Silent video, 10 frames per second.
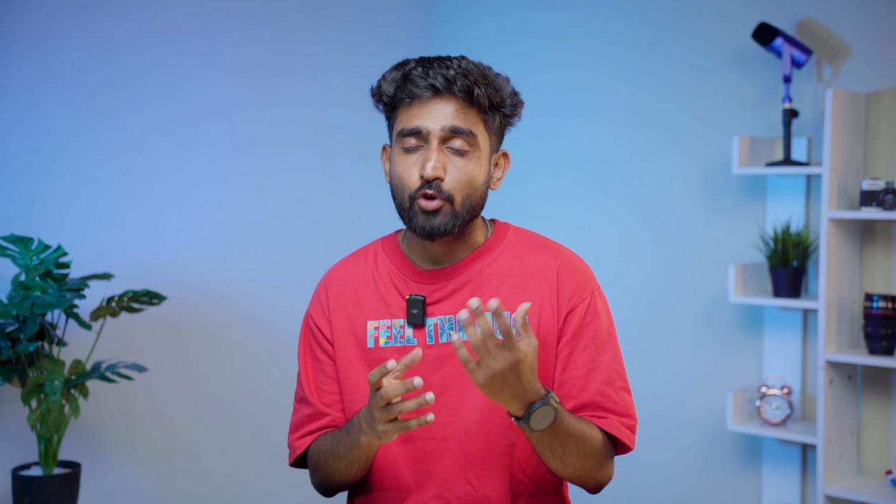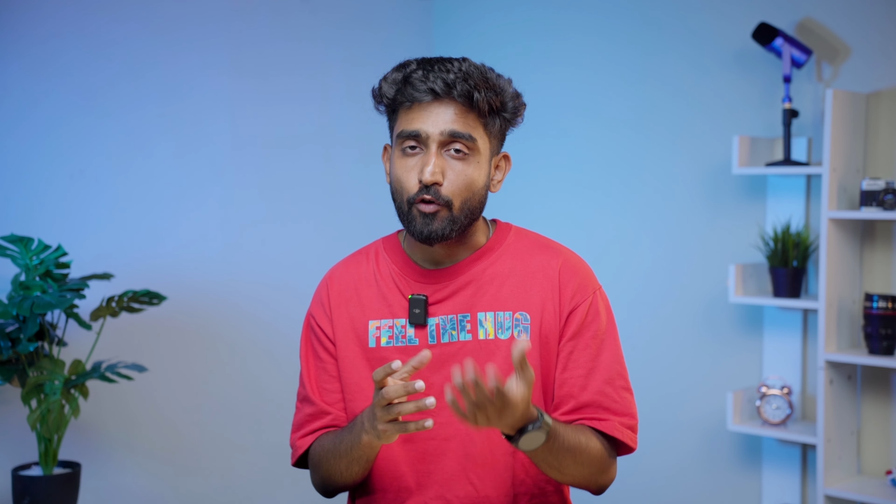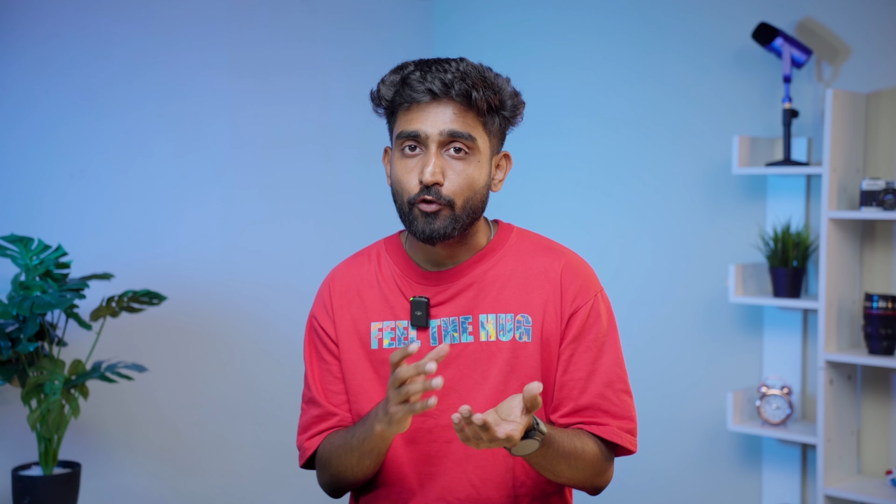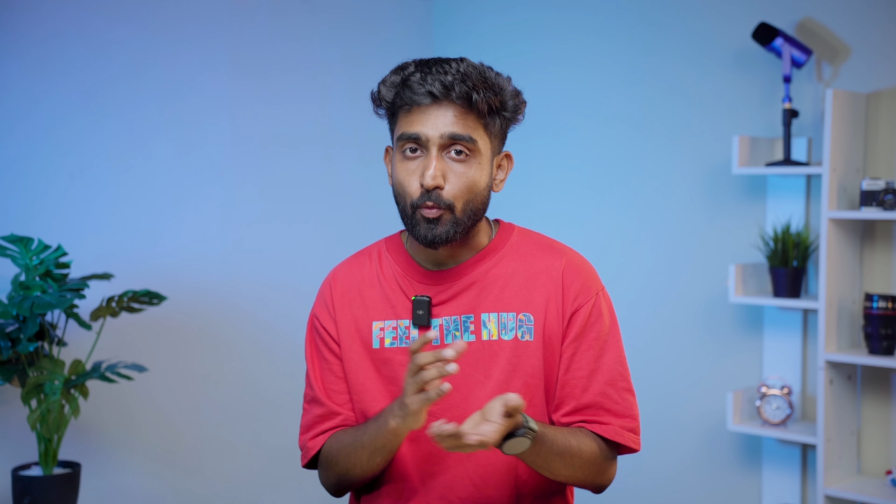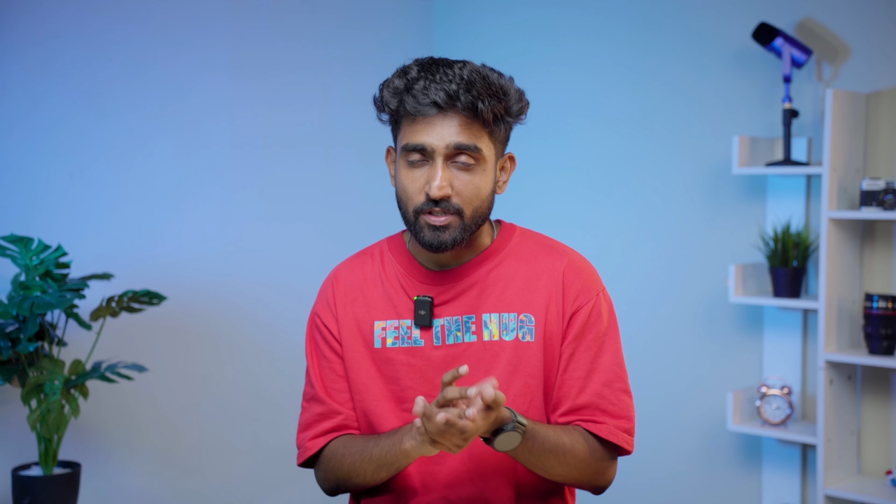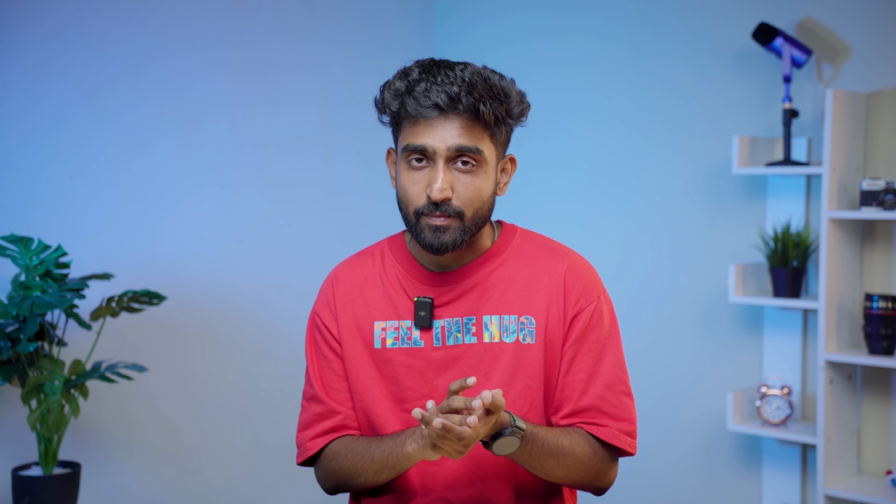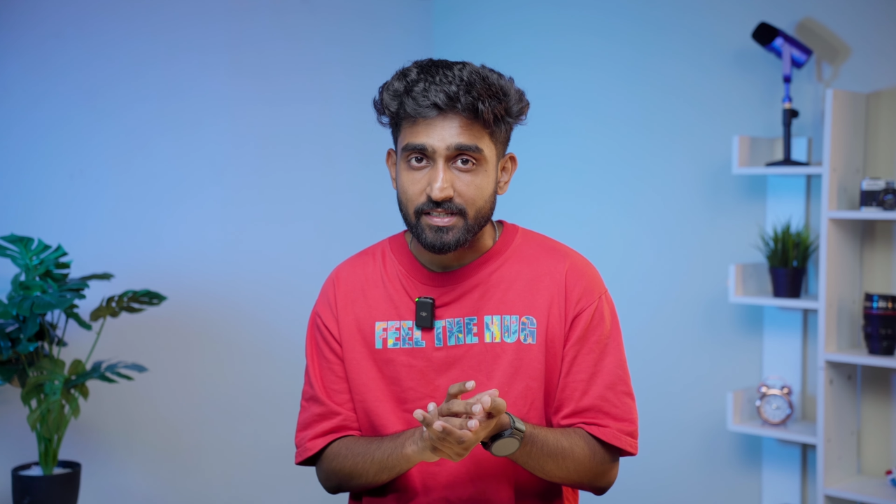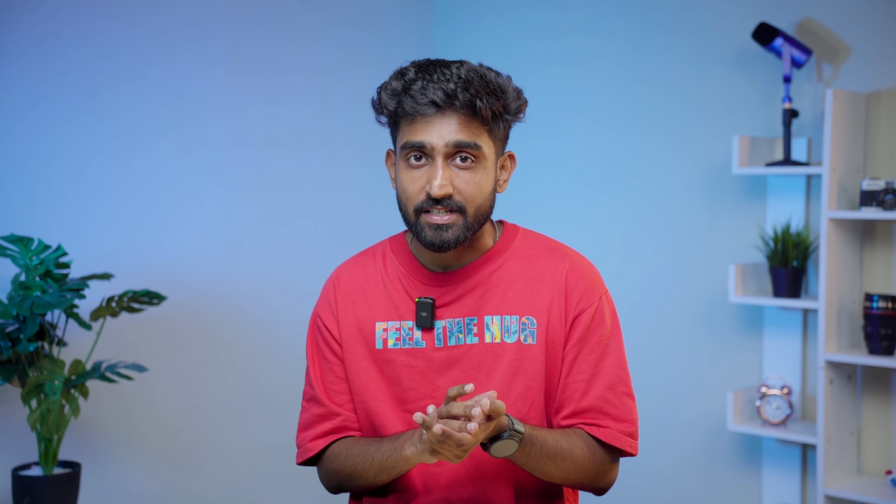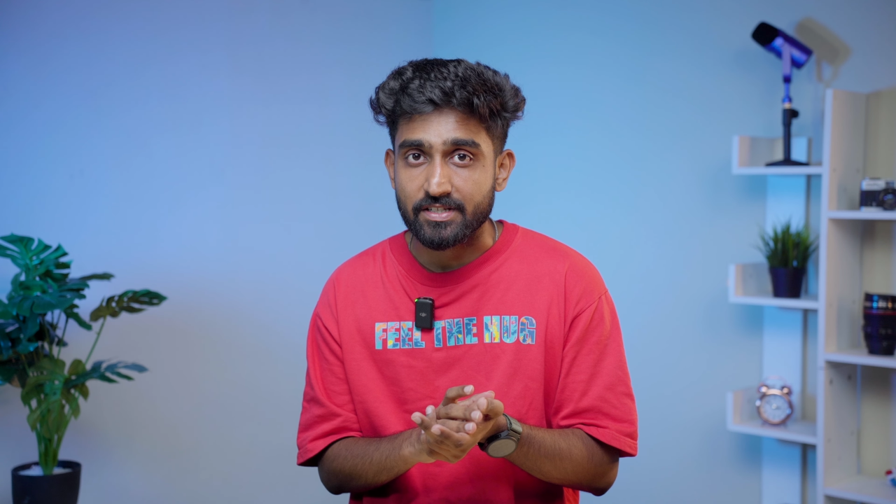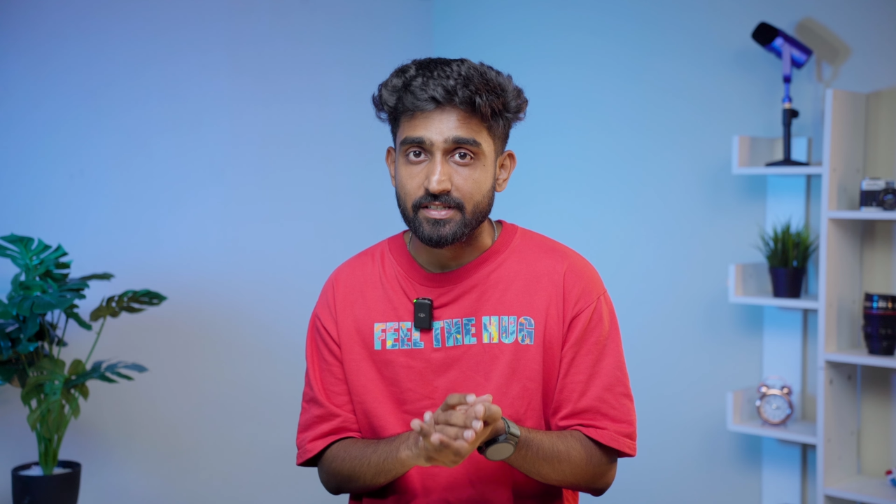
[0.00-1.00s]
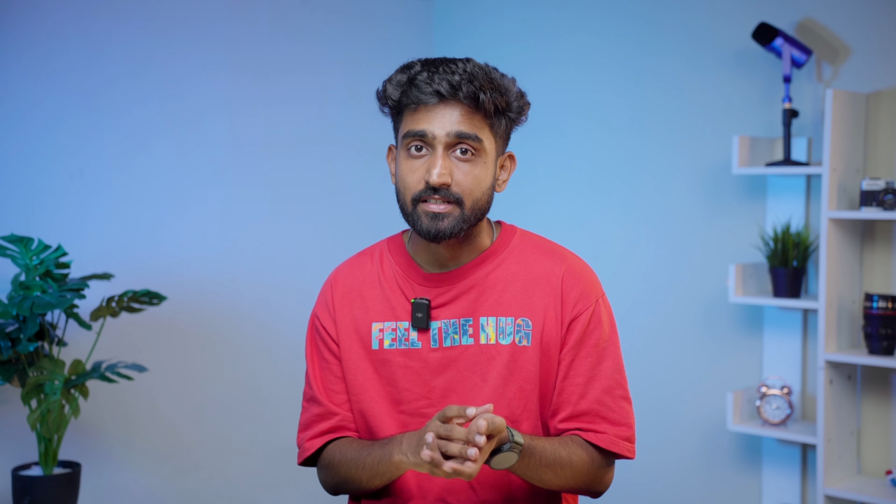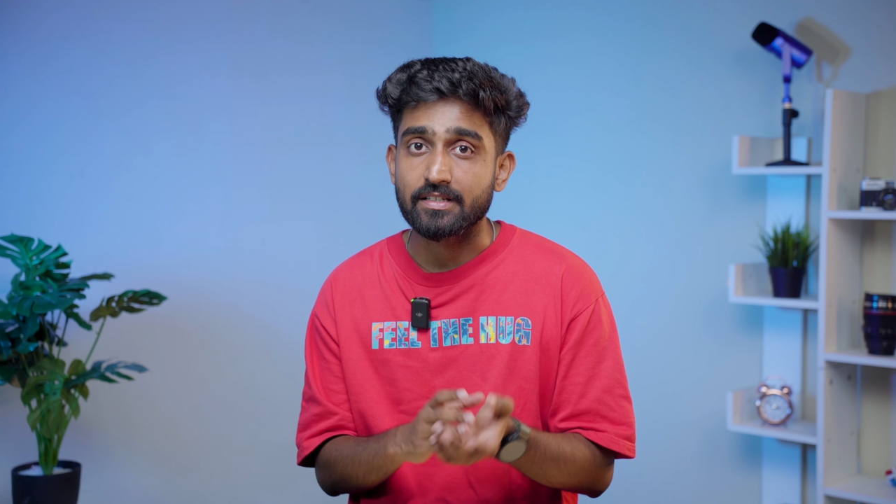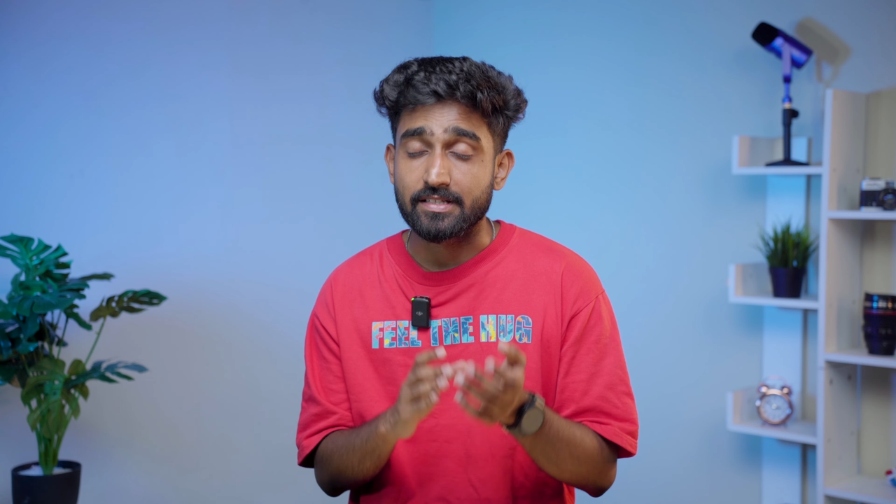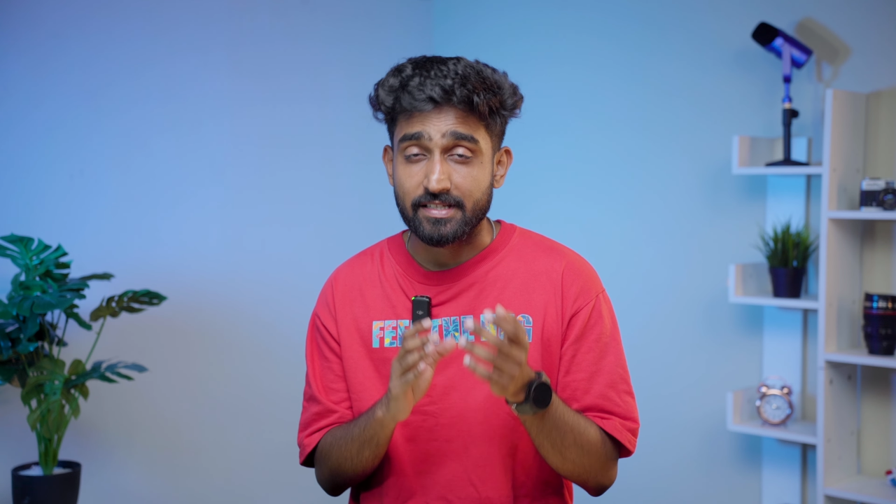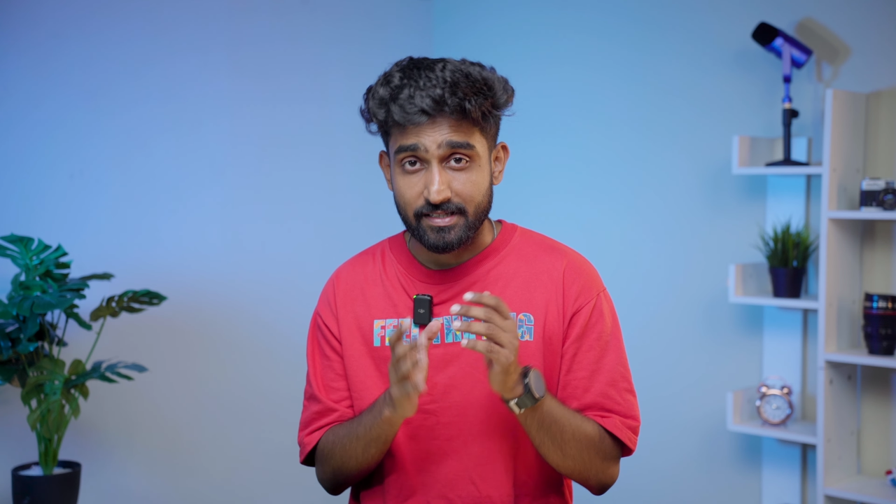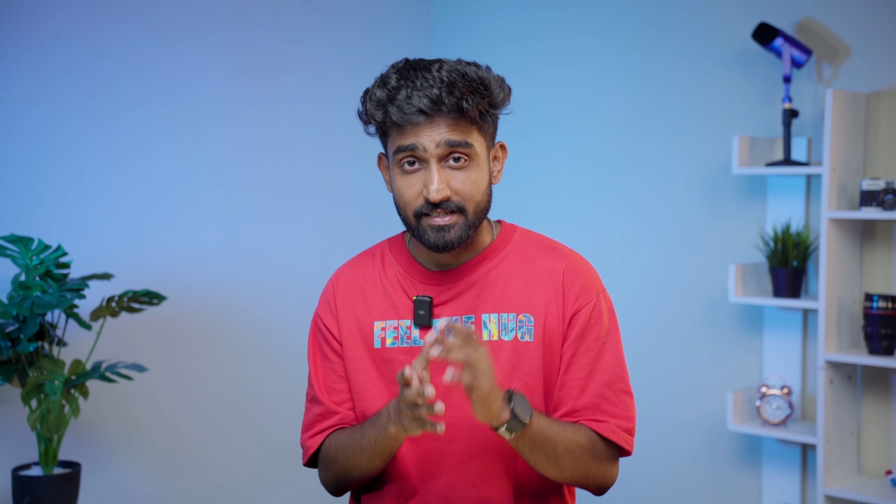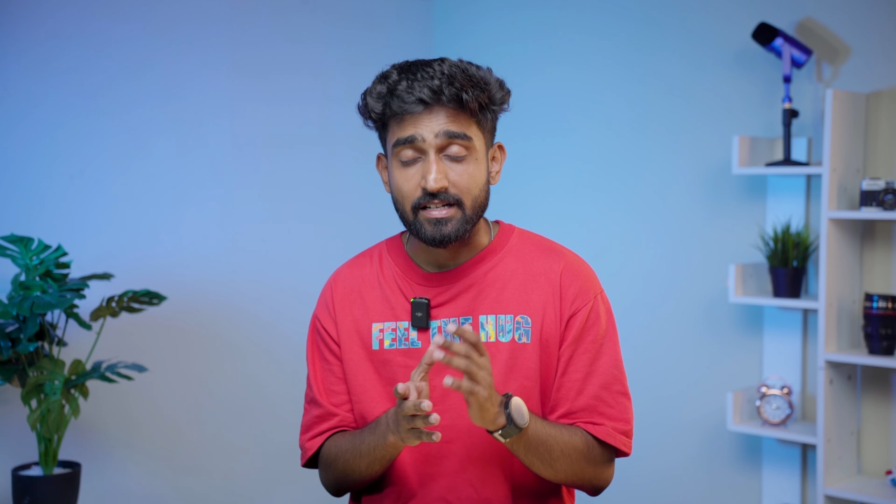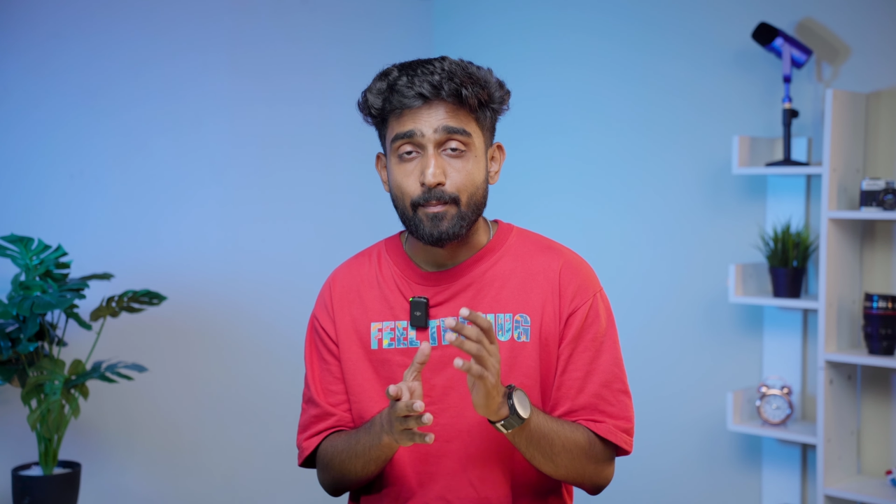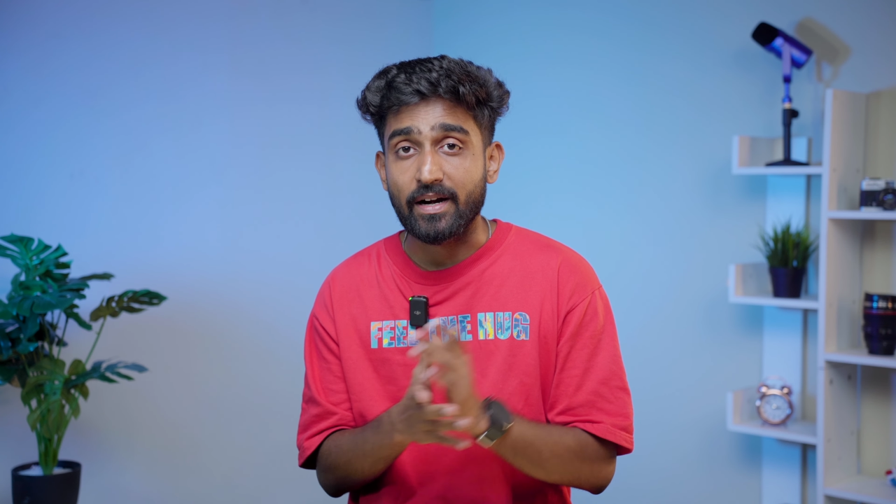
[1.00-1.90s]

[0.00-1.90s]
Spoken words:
software optimization is still